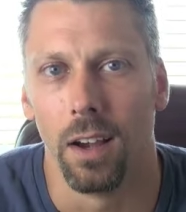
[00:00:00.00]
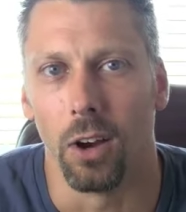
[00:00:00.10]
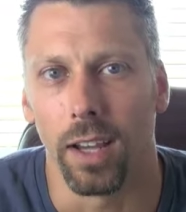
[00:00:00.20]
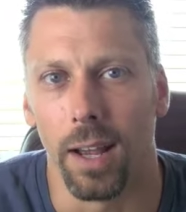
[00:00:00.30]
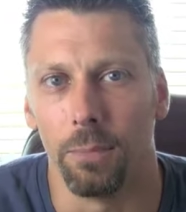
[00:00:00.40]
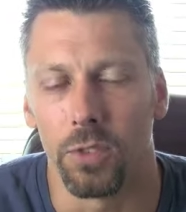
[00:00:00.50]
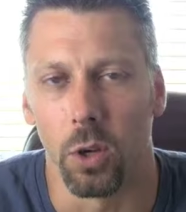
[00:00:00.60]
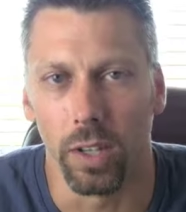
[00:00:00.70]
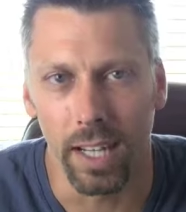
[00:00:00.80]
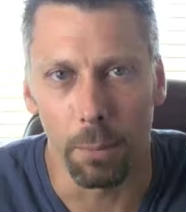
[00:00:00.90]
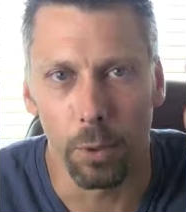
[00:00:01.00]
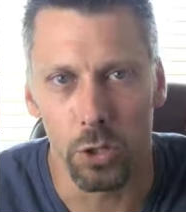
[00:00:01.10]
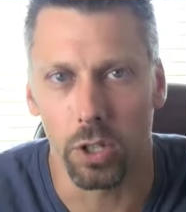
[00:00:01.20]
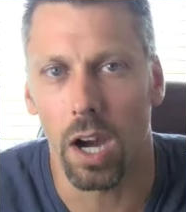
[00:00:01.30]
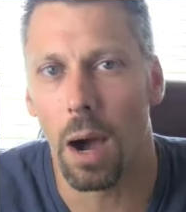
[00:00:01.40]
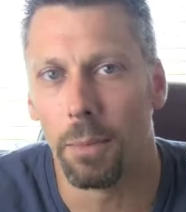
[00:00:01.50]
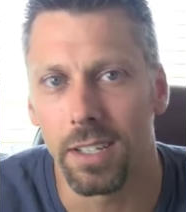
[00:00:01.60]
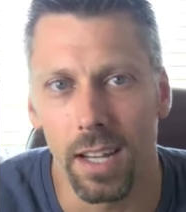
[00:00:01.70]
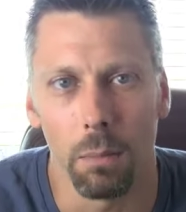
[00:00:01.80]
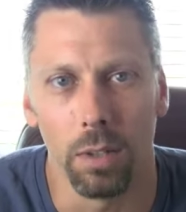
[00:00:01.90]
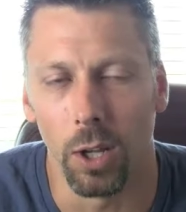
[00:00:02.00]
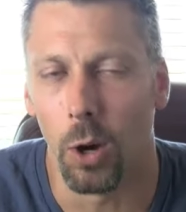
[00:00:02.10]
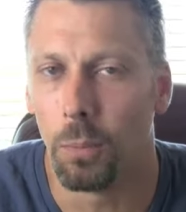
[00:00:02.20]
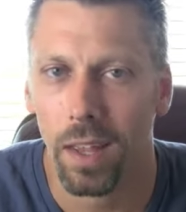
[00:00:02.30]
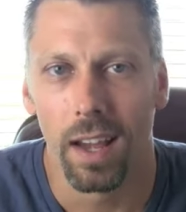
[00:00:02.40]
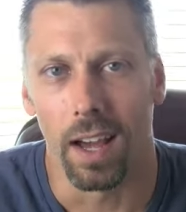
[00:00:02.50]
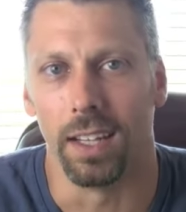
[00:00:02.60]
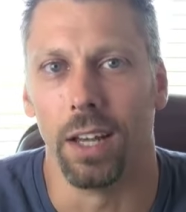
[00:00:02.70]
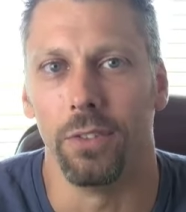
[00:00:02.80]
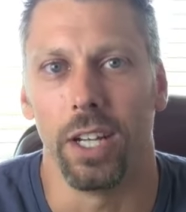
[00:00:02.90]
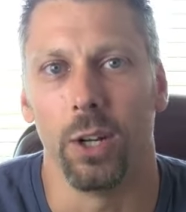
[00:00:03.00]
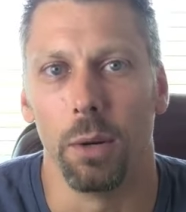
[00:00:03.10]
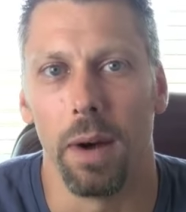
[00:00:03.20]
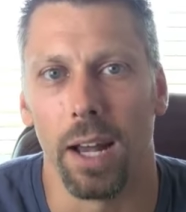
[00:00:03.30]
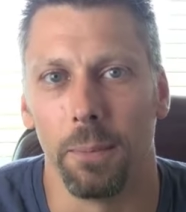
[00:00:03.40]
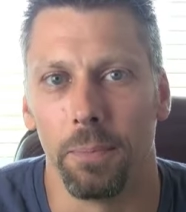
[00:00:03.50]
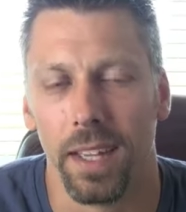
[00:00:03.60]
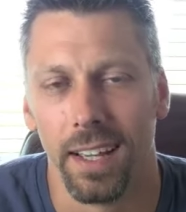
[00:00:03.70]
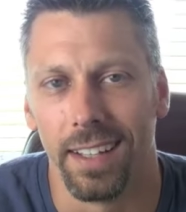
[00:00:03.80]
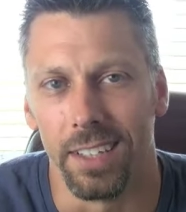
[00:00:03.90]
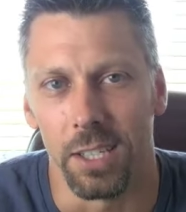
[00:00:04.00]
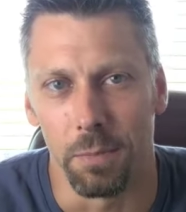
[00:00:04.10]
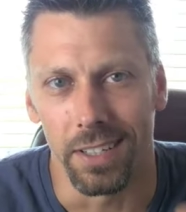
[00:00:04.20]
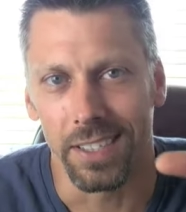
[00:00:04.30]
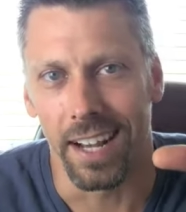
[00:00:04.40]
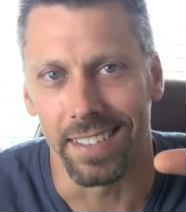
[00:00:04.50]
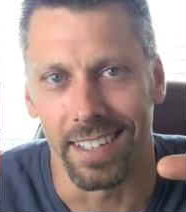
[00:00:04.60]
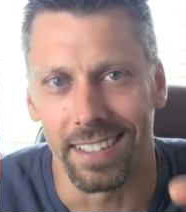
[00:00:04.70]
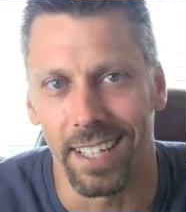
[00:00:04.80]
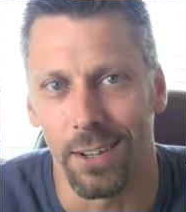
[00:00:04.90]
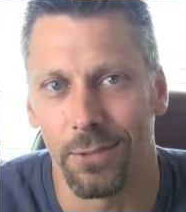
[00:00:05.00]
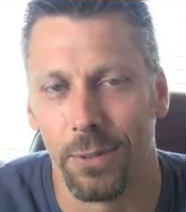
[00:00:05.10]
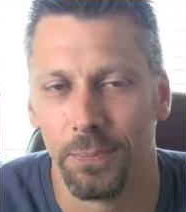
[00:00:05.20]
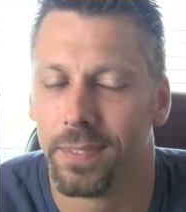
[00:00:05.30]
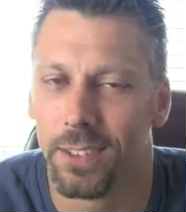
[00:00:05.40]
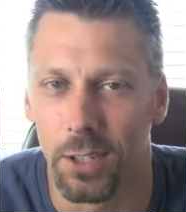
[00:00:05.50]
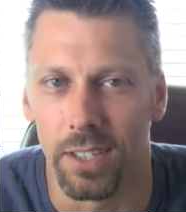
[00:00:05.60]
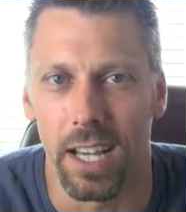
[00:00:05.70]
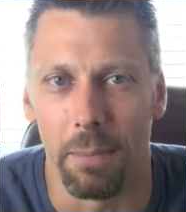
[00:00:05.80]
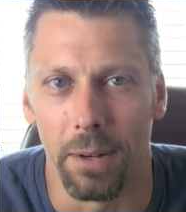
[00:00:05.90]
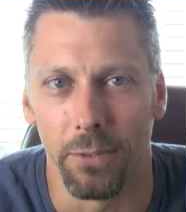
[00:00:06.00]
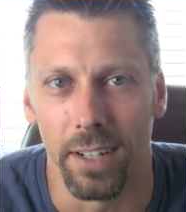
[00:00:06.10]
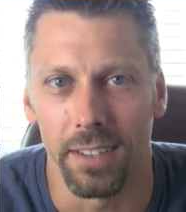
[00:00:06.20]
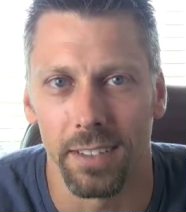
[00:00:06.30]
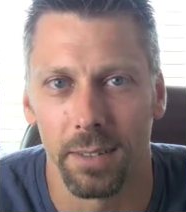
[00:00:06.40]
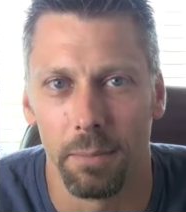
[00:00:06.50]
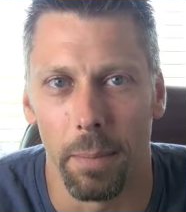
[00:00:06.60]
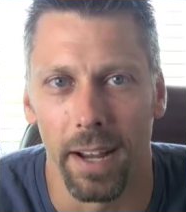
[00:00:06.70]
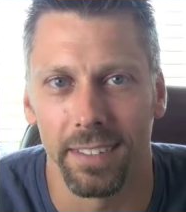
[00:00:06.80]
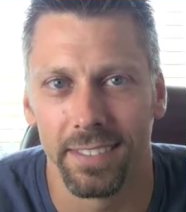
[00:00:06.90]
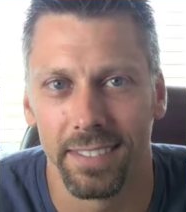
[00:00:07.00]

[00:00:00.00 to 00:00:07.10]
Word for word: Okay, so again, put your comments down below. I'd love to hear about them. This has been Scott Zlateff. To the top, my friends. Bye-bye.